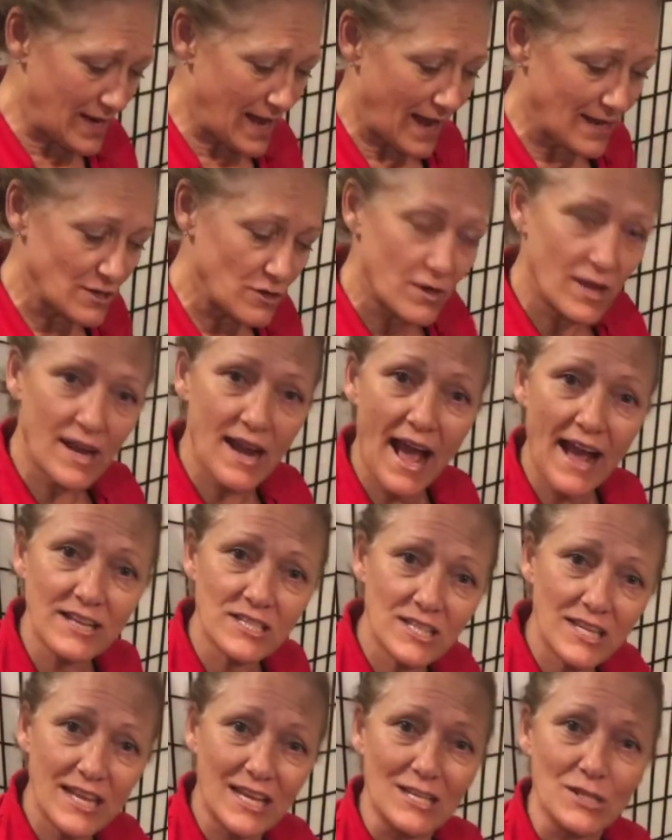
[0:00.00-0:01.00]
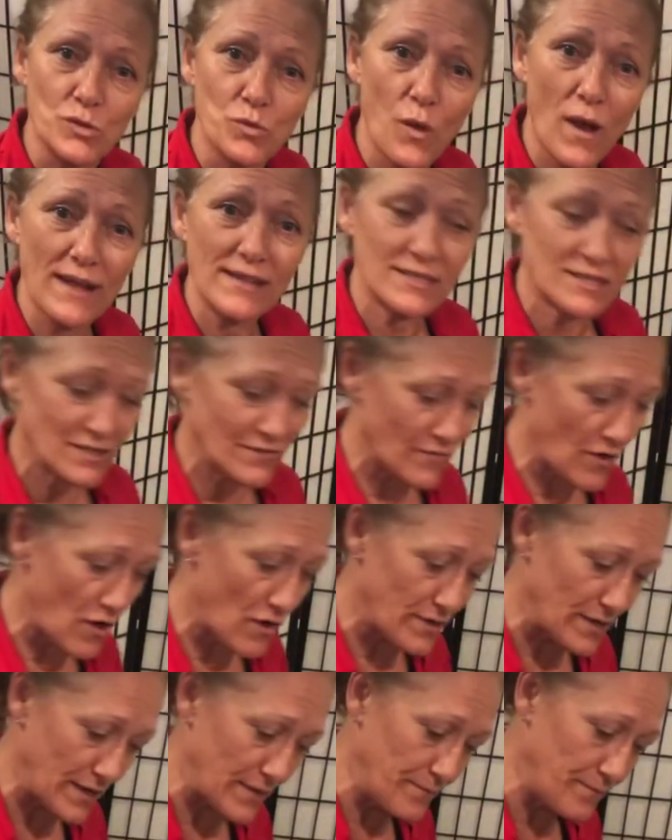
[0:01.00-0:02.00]
and you can actually get twice the
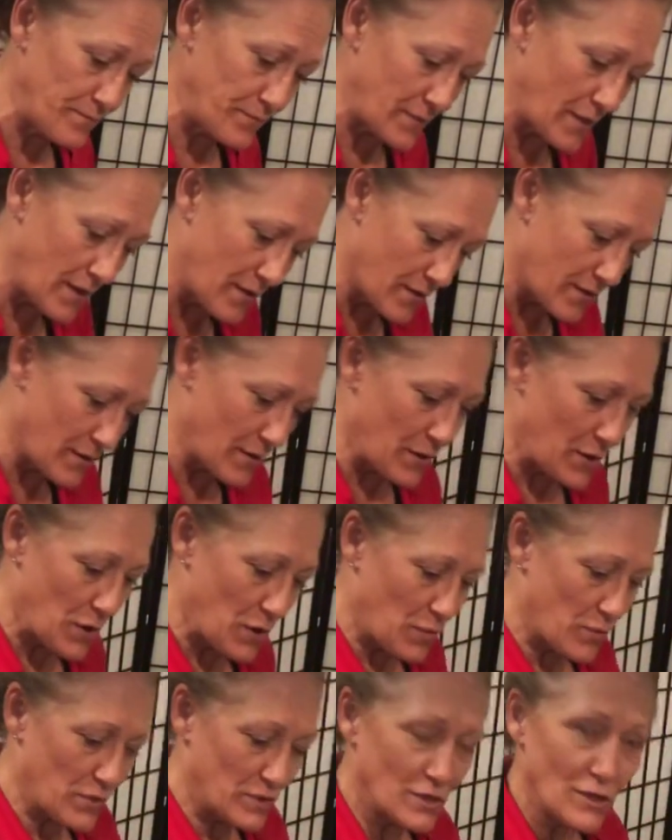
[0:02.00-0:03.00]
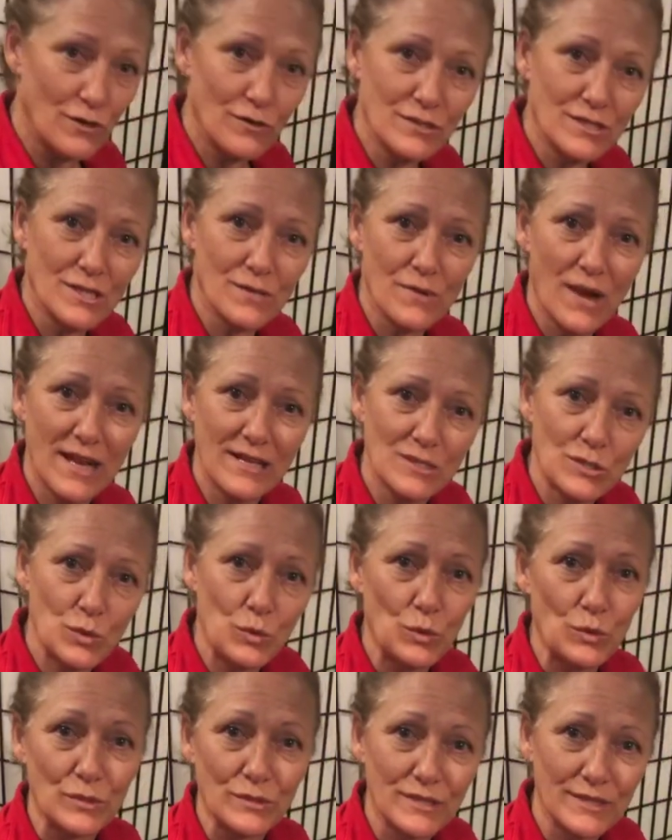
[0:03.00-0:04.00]
volume when you use the right
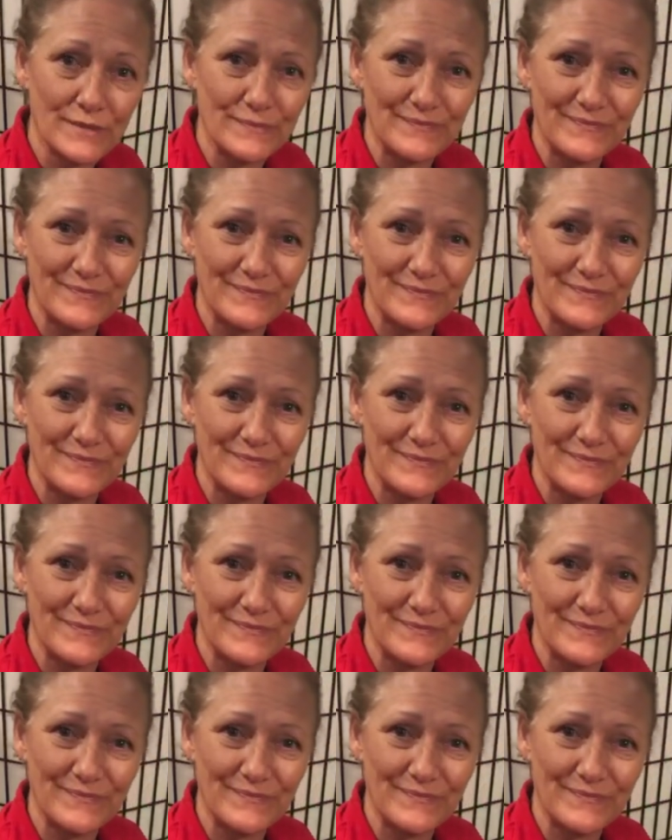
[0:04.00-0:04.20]
tools.